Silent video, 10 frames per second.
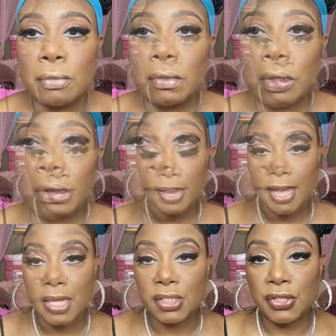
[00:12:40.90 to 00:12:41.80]
Okay,
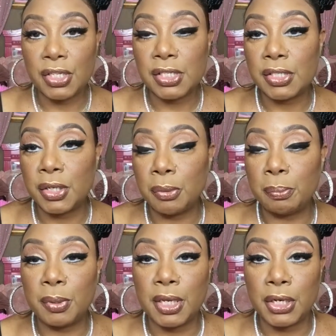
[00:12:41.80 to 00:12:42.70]
guys, and this is the
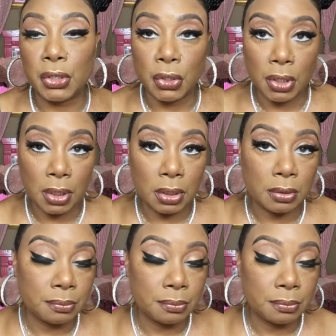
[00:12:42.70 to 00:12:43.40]
completed look.